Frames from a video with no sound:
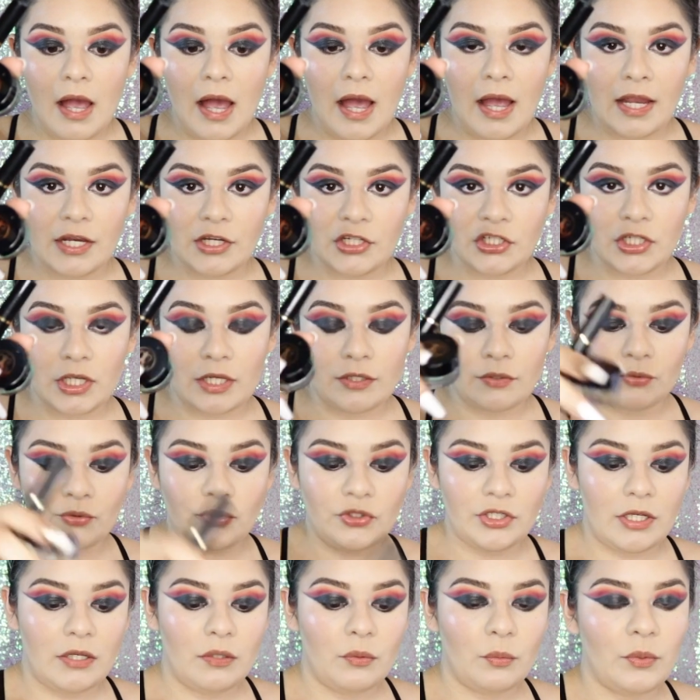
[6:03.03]
eyeshadow
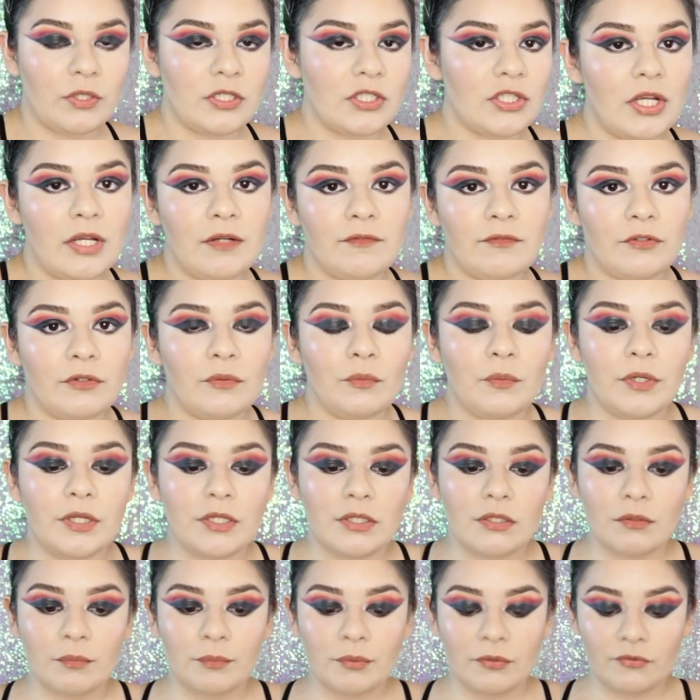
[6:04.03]
gel, whichever
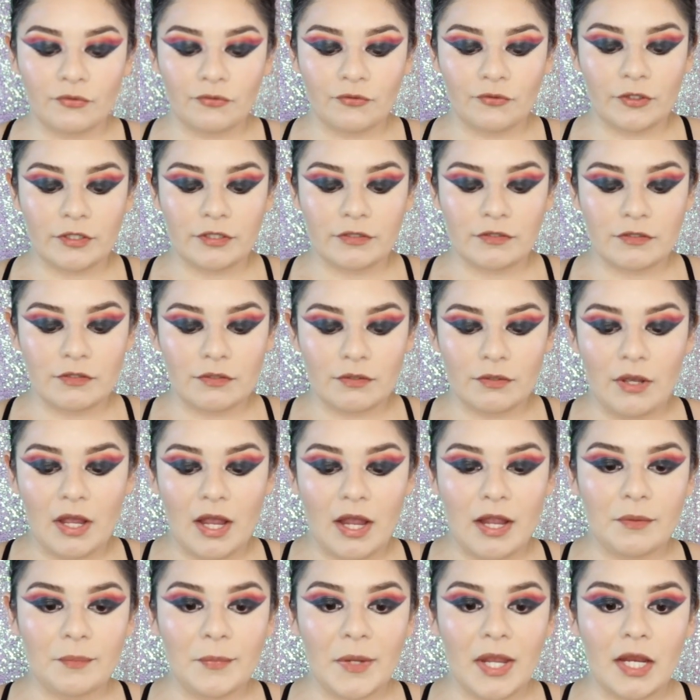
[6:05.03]
one you prefer. So
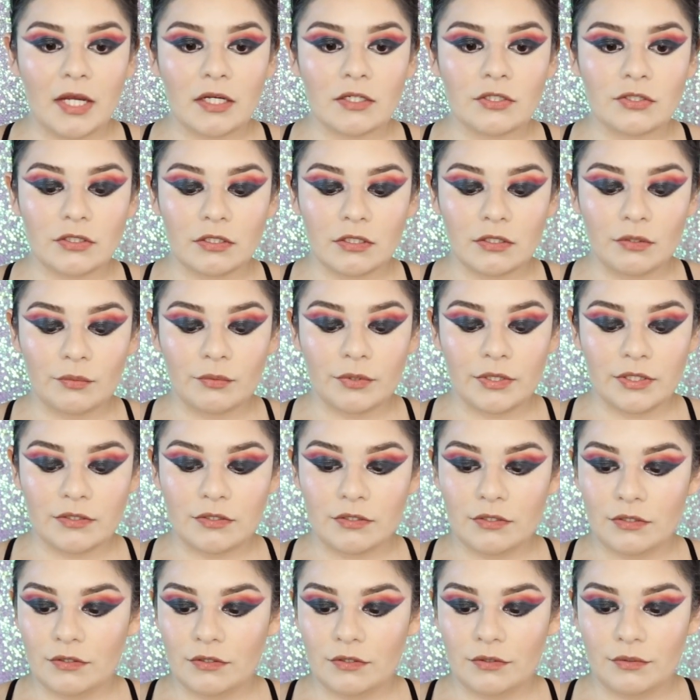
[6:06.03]
I'm actually going
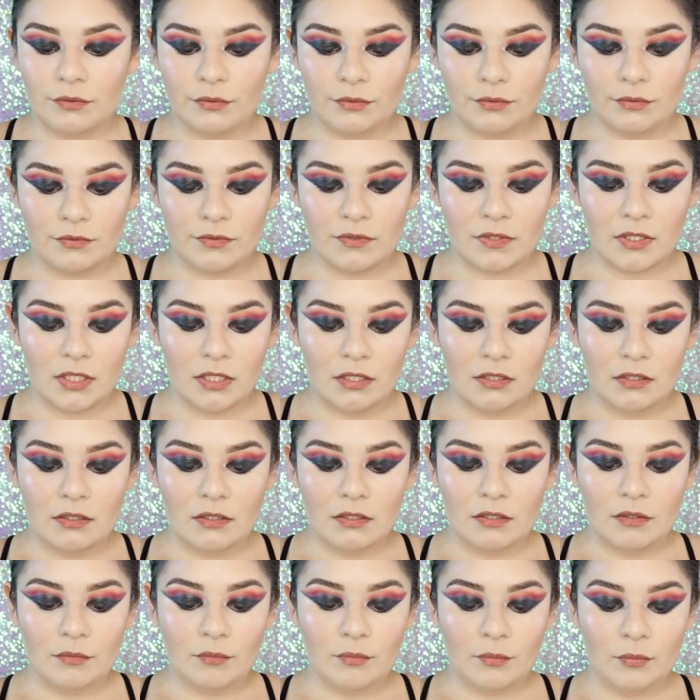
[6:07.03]
to use
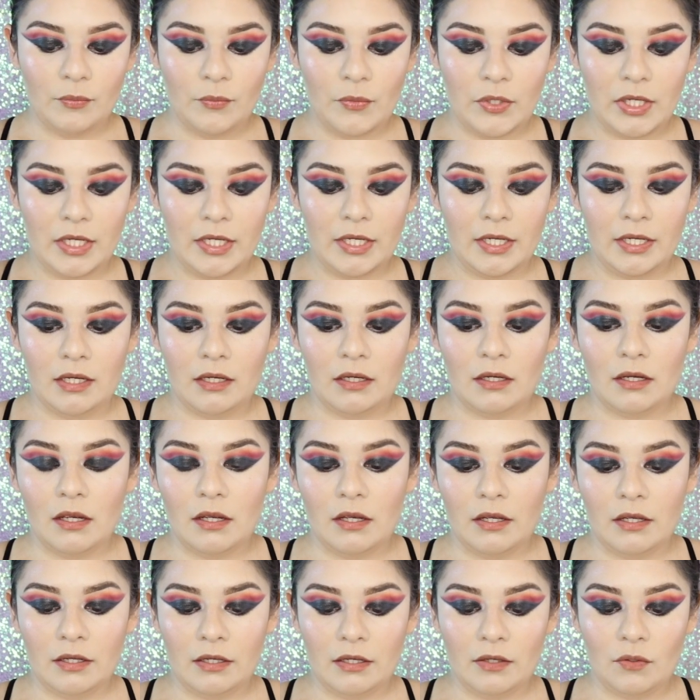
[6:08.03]

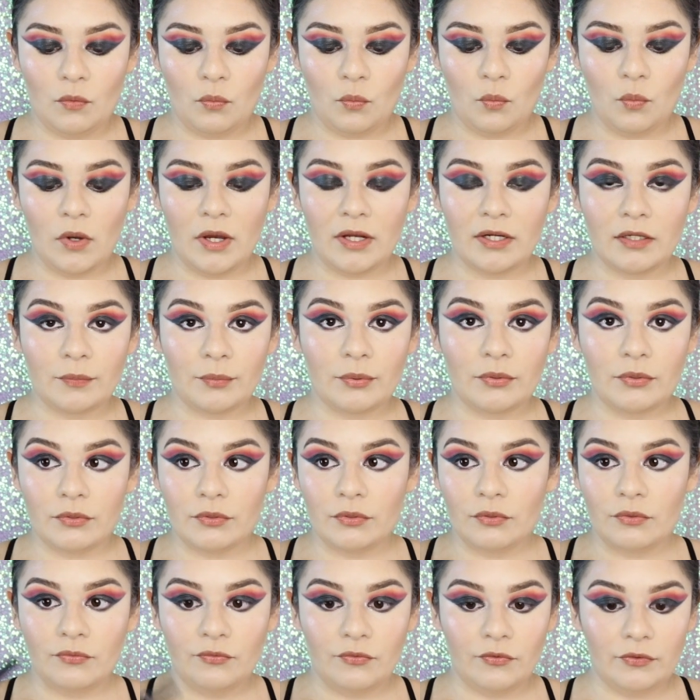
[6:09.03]
my
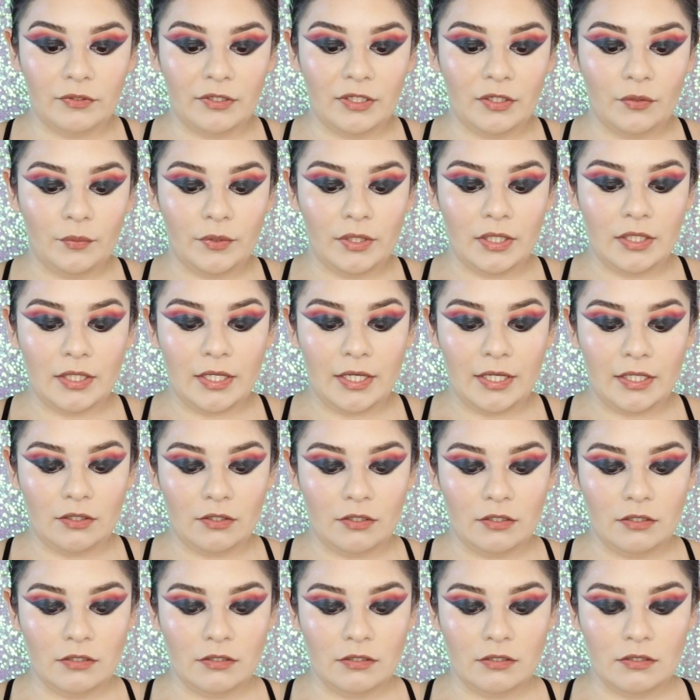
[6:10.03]
waterproof liquid
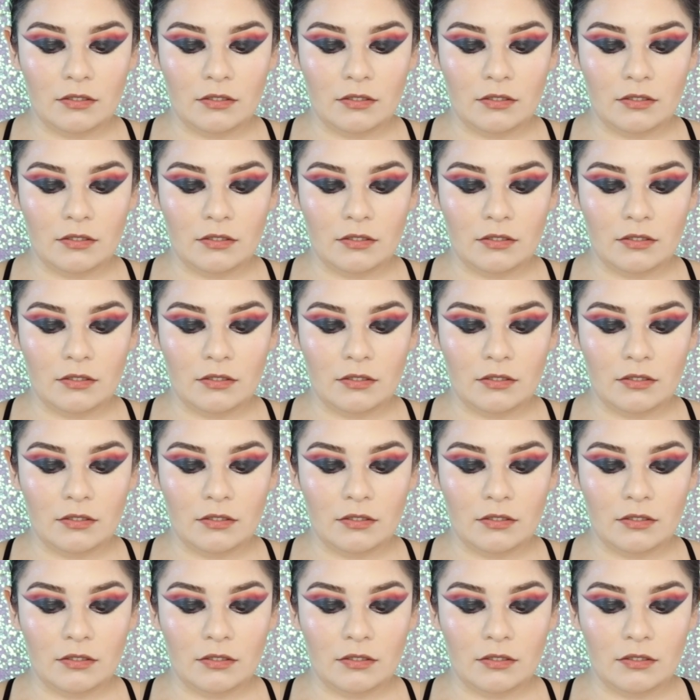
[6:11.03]
liner.